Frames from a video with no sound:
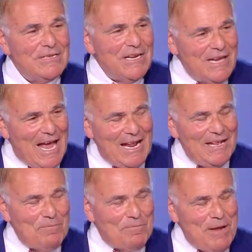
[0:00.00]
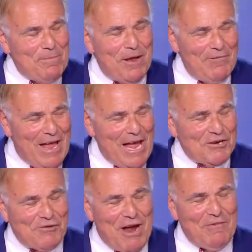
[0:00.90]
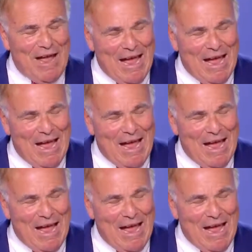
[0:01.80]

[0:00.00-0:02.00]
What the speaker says: to getting the people of Ashraf